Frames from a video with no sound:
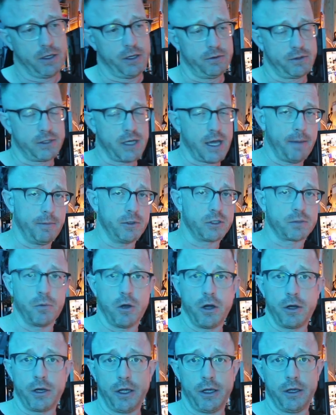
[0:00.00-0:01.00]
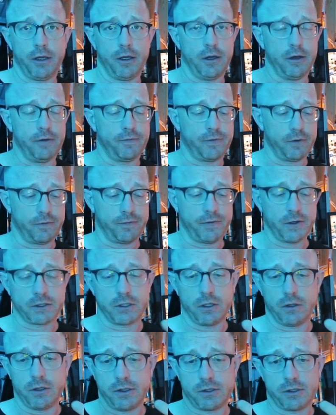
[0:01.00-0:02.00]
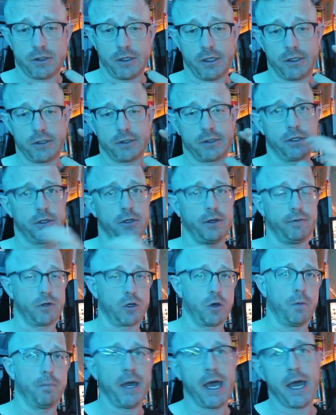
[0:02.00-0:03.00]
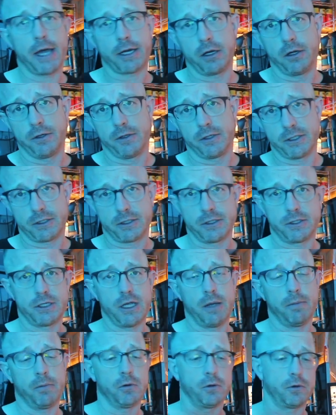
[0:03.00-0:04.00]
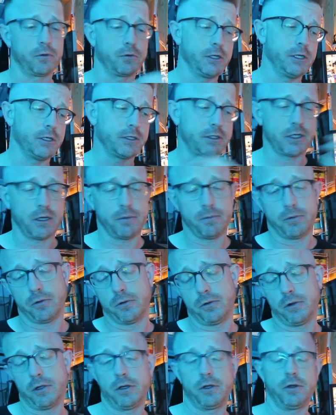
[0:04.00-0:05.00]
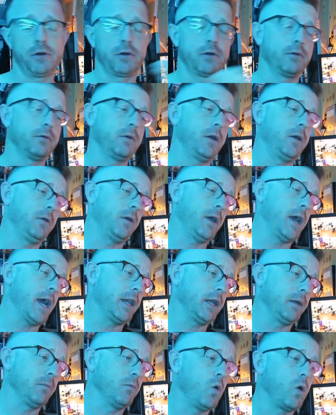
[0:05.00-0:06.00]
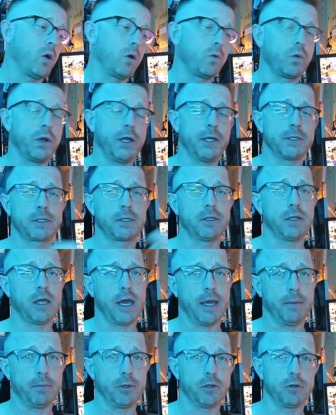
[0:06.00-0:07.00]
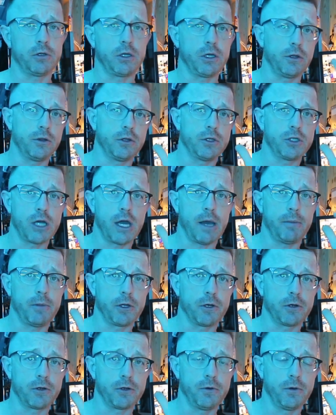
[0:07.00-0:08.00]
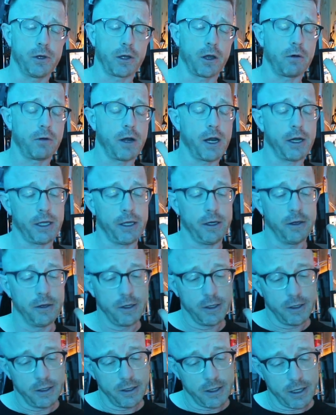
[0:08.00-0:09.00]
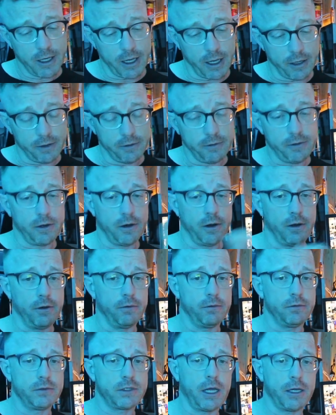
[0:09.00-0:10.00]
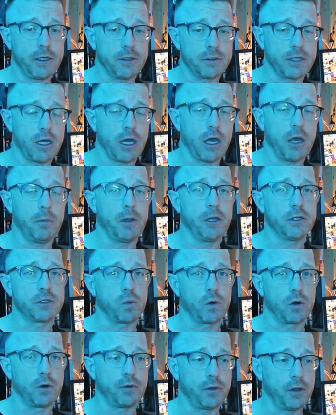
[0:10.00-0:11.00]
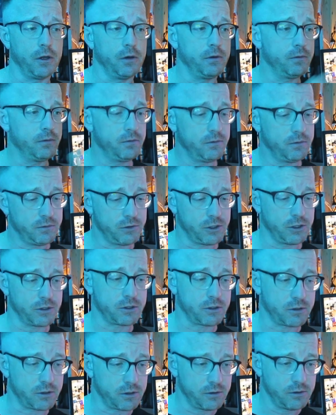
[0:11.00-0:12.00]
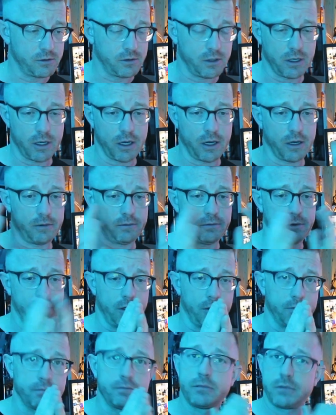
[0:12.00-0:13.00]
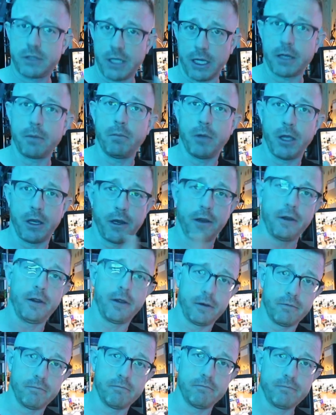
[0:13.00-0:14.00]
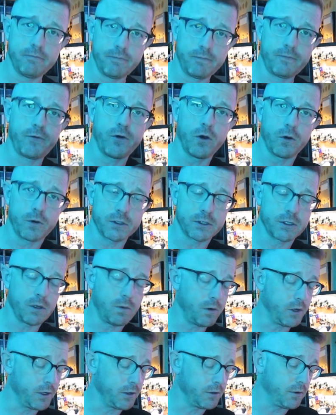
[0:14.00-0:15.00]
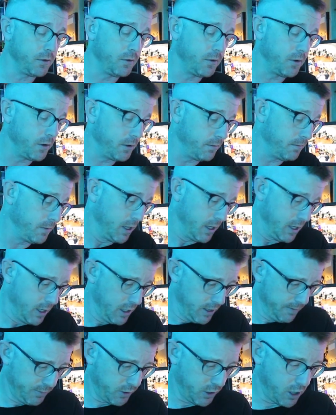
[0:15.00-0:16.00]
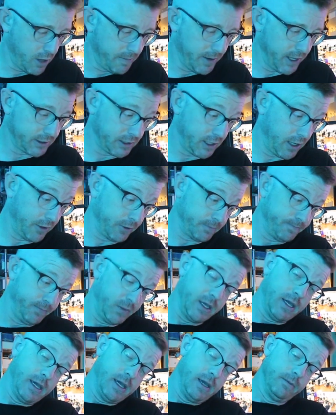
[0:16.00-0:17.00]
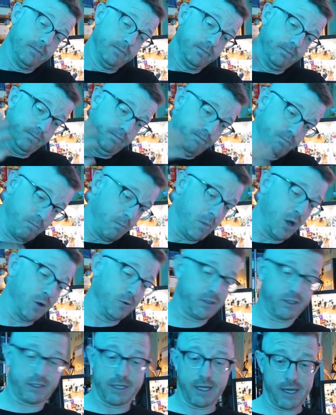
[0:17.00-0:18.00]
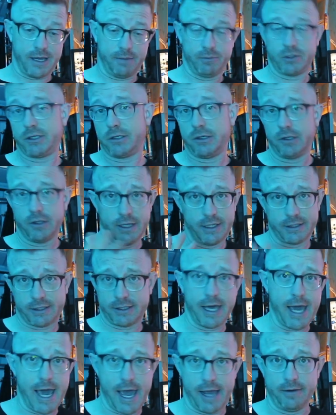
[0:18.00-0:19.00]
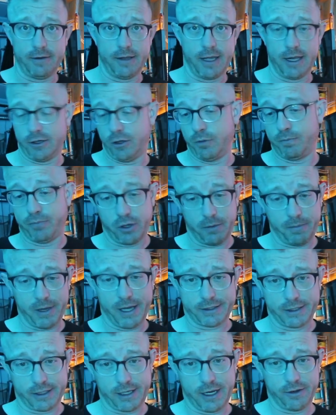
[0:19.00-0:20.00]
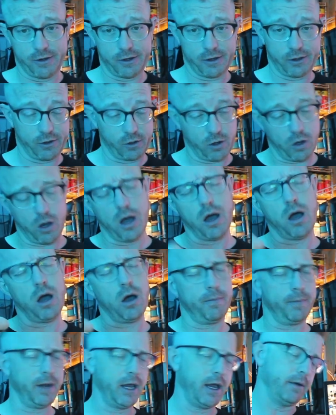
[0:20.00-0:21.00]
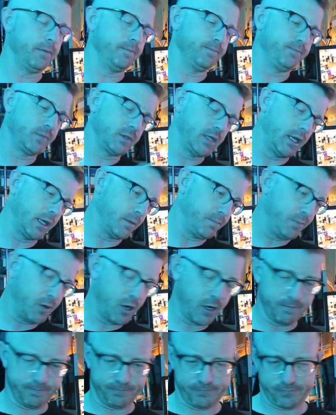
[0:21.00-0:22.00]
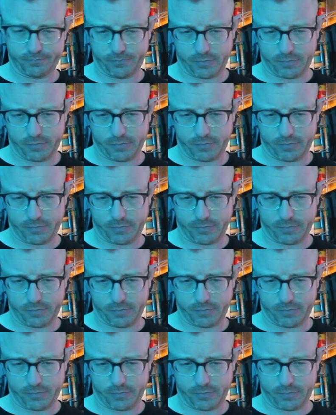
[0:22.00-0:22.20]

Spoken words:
know, time is money. If you're fixing these things and you have to go back and disassemble and reassemble, and then you're adding more risk and liability to the job that you're doing already, hey, you know, take your time. It's worth it. Just, you know, take a minute and focus on what you're doing and put it all back together. Most times it's that, and you put it back together and you go, oh man, take it apart.